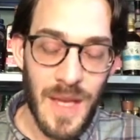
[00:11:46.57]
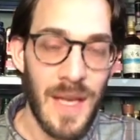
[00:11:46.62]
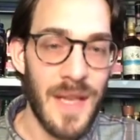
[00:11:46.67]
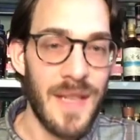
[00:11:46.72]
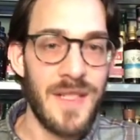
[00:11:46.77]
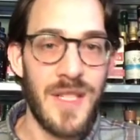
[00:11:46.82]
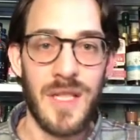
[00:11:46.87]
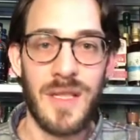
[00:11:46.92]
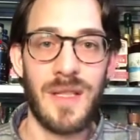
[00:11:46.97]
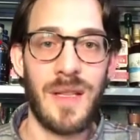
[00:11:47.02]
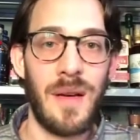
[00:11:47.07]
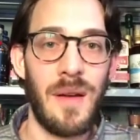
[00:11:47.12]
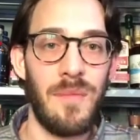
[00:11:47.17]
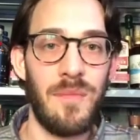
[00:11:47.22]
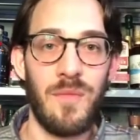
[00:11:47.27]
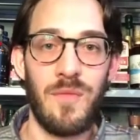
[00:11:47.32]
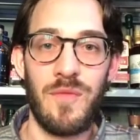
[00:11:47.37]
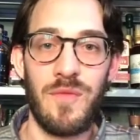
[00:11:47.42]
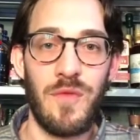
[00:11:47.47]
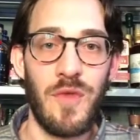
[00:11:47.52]
Just
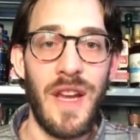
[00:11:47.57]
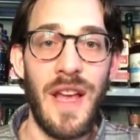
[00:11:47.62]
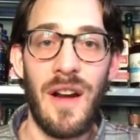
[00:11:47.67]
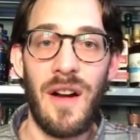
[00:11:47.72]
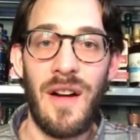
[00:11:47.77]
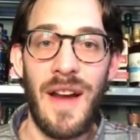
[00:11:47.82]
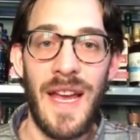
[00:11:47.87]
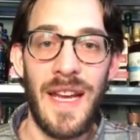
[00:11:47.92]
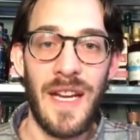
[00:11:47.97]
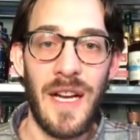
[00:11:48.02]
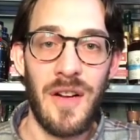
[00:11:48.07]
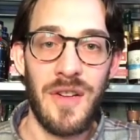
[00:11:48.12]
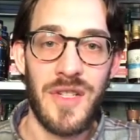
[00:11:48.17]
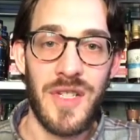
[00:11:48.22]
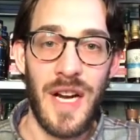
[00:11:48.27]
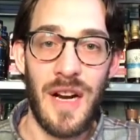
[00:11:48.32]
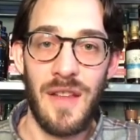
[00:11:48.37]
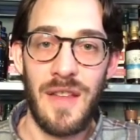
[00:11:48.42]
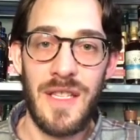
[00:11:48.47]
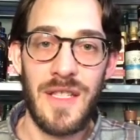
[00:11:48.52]
to reiterate,
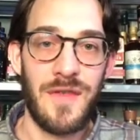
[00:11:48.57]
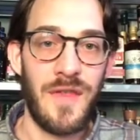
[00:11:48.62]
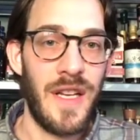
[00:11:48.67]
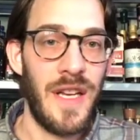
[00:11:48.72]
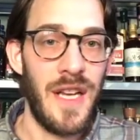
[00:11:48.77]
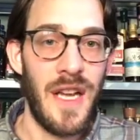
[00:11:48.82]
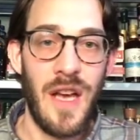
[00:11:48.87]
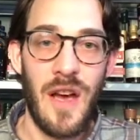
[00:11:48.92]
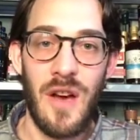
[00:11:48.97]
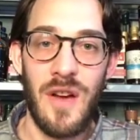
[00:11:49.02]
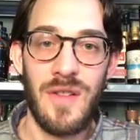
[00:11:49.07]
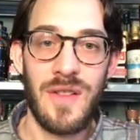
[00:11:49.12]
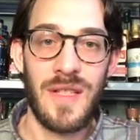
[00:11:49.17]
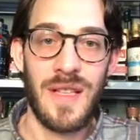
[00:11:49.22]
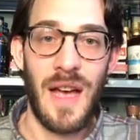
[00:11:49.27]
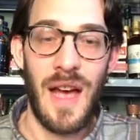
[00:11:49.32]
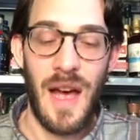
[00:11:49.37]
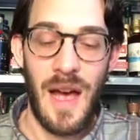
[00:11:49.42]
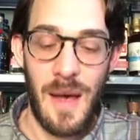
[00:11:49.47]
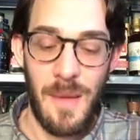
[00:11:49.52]
share these videos,
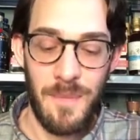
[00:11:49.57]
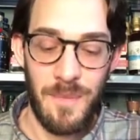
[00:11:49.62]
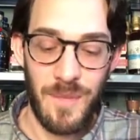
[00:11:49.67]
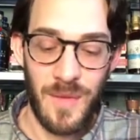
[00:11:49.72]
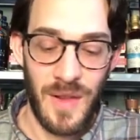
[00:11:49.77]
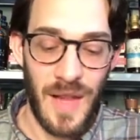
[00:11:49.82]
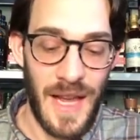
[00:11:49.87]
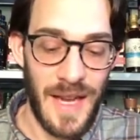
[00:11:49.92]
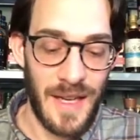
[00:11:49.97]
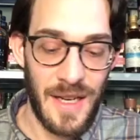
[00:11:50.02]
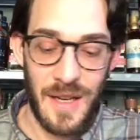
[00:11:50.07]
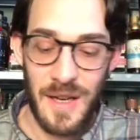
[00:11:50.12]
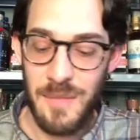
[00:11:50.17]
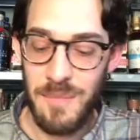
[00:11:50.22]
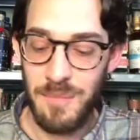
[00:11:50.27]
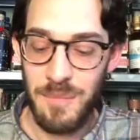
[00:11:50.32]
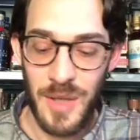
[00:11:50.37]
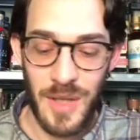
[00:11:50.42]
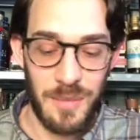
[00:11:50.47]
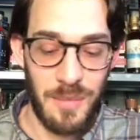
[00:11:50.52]
like
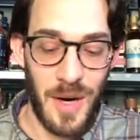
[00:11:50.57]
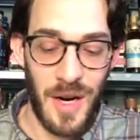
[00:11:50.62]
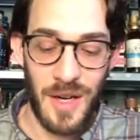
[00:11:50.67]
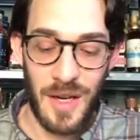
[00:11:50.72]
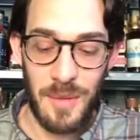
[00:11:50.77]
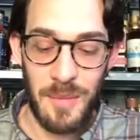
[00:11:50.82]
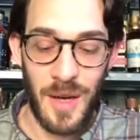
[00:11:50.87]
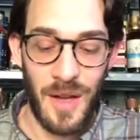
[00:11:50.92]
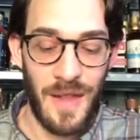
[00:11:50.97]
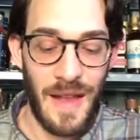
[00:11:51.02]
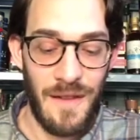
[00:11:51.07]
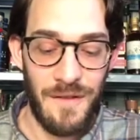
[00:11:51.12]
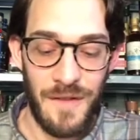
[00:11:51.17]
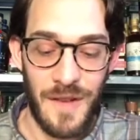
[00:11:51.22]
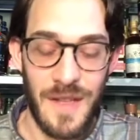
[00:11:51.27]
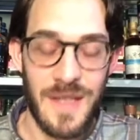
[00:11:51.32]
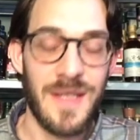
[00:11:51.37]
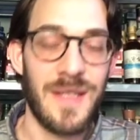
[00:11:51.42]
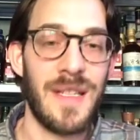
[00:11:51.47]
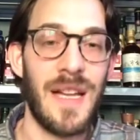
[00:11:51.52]
them, bookmark them, all that
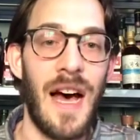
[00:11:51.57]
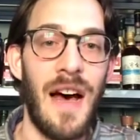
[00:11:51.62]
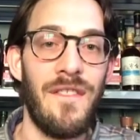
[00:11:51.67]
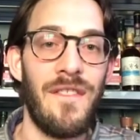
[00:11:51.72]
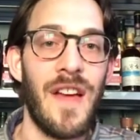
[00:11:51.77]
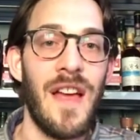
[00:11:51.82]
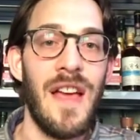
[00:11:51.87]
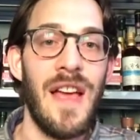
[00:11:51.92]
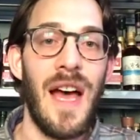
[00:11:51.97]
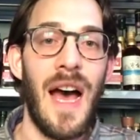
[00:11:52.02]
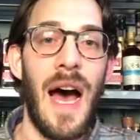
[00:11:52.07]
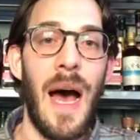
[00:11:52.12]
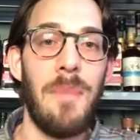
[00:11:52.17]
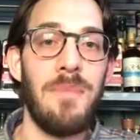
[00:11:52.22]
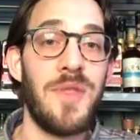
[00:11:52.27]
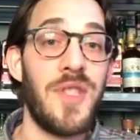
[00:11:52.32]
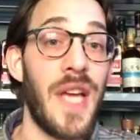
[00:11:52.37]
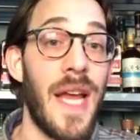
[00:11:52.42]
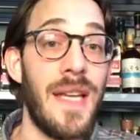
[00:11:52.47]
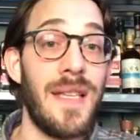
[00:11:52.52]
fun stuff.
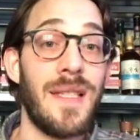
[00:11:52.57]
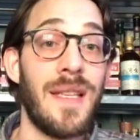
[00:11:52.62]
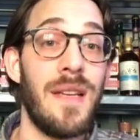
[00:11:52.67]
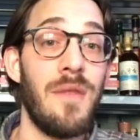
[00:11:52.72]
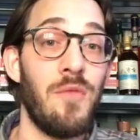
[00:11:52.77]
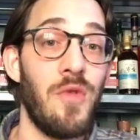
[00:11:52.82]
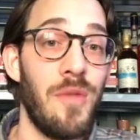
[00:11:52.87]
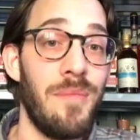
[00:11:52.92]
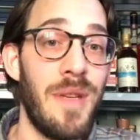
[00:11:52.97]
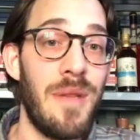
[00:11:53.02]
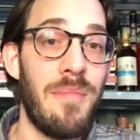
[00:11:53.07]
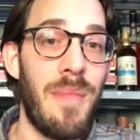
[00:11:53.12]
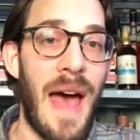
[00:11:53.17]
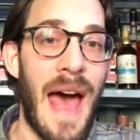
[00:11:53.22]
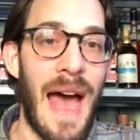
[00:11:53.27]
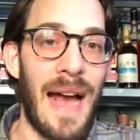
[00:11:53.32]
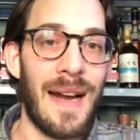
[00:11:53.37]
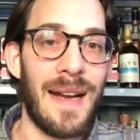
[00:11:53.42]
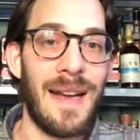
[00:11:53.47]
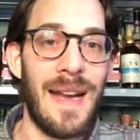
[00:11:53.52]
Jason will be
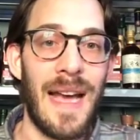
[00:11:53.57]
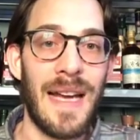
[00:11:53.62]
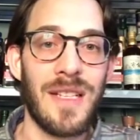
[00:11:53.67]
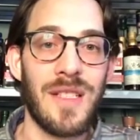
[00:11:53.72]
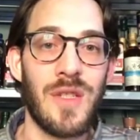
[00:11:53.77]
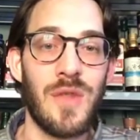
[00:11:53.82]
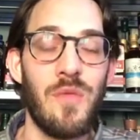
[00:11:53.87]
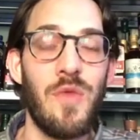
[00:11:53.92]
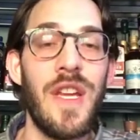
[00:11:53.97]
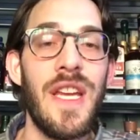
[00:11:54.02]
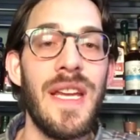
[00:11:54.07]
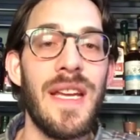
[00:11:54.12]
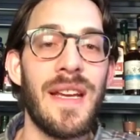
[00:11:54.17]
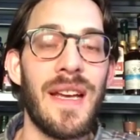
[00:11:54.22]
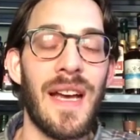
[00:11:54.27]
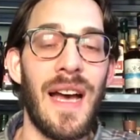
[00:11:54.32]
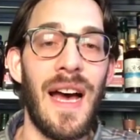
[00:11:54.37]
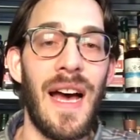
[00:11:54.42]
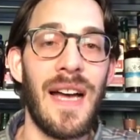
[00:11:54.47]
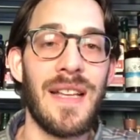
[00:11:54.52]
back next
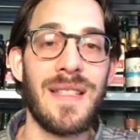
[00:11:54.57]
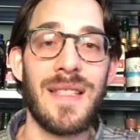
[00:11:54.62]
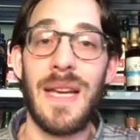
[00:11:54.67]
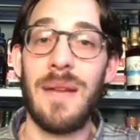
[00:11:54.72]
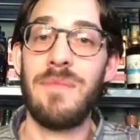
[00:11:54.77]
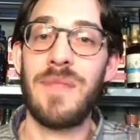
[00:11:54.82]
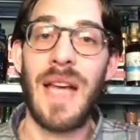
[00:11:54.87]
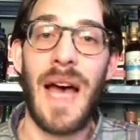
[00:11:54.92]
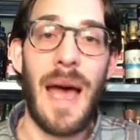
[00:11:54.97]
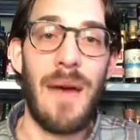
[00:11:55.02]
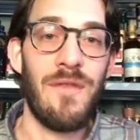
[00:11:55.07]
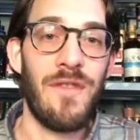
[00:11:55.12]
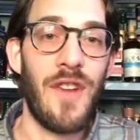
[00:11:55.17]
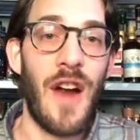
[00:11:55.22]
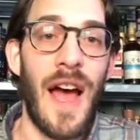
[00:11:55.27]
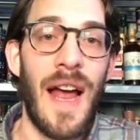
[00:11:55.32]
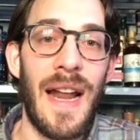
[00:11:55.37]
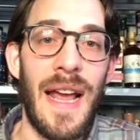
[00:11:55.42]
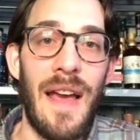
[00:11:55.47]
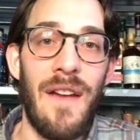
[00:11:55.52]
week, same time,
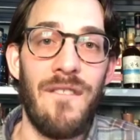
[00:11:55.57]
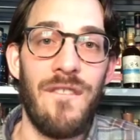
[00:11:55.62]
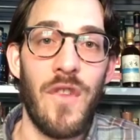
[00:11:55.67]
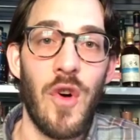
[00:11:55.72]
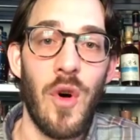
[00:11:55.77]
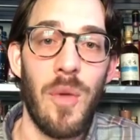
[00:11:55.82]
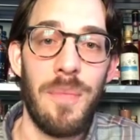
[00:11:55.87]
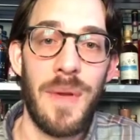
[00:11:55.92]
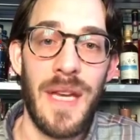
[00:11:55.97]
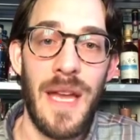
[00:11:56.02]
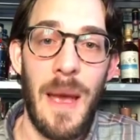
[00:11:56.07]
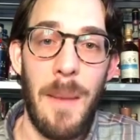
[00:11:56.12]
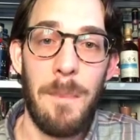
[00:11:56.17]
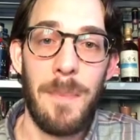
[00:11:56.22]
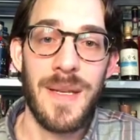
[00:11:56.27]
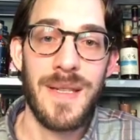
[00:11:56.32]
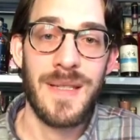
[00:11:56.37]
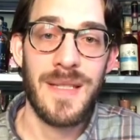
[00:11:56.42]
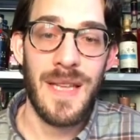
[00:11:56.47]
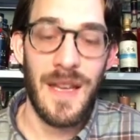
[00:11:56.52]
Friday at 4 p.m.
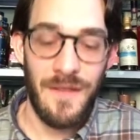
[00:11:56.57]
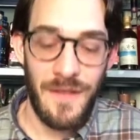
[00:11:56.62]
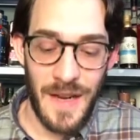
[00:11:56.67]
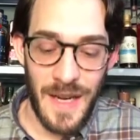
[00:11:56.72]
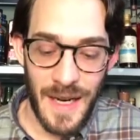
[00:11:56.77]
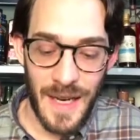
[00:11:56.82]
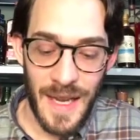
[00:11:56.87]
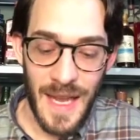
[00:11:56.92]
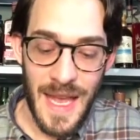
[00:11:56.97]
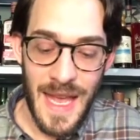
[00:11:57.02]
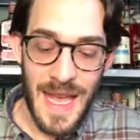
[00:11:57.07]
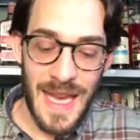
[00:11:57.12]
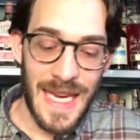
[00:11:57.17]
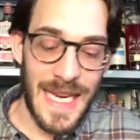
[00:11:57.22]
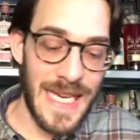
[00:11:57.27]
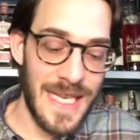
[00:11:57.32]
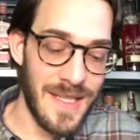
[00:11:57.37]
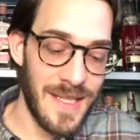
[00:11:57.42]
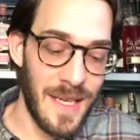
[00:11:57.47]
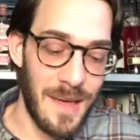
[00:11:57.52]
Pacific.
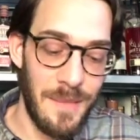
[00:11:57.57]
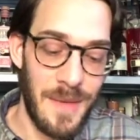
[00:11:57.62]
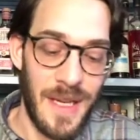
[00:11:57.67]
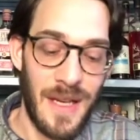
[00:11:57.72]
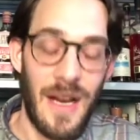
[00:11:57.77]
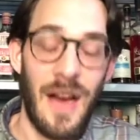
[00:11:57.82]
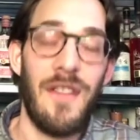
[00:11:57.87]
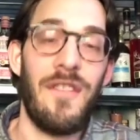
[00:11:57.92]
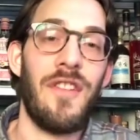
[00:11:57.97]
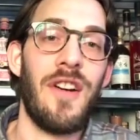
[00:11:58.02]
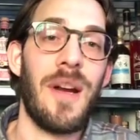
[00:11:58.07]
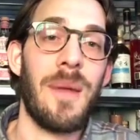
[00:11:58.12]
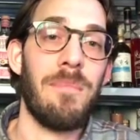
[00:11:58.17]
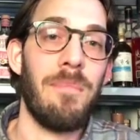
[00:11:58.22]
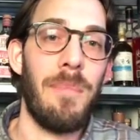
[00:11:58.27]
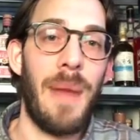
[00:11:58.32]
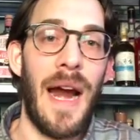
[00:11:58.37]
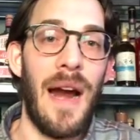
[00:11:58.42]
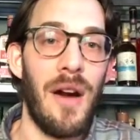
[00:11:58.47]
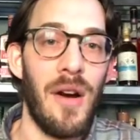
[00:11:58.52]
He's going to be covering
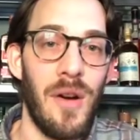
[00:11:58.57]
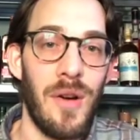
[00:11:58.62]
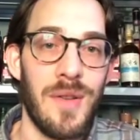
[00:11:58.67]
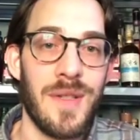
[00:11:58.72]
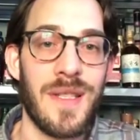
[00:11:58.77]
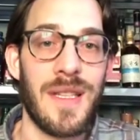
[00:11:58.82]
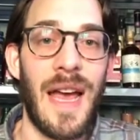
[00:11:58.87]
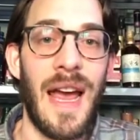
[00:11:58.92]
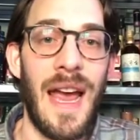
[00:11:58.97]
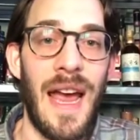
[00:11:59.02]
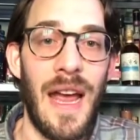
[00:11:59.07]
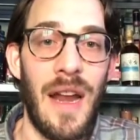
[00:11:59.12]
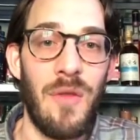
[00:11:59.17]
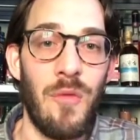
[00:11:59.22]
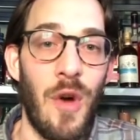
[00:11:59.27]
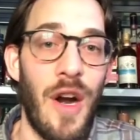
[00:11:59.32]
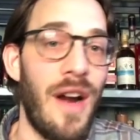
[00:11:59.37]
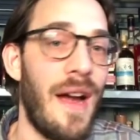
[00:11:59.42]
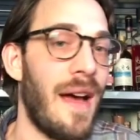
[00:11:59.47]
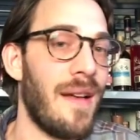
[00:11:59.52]
barrels
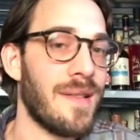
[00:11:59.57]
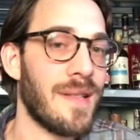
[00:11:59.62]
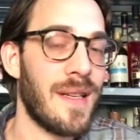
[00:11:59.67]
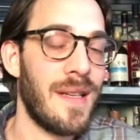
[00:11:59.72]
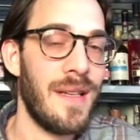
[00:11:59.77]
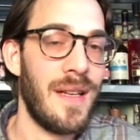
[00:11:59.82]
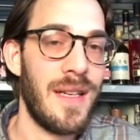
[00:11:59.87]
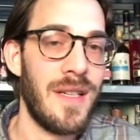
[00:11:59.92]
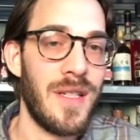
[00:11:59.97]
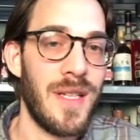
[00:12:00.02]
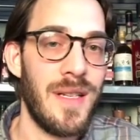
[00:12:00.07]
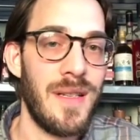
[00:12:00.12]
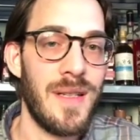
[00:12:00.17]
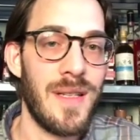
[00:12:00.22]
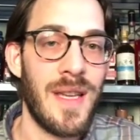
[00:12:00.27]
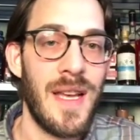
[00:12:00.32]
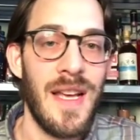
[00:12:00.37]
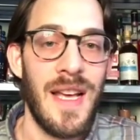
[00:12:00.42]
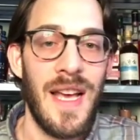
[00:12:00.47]
and warehouse conditions.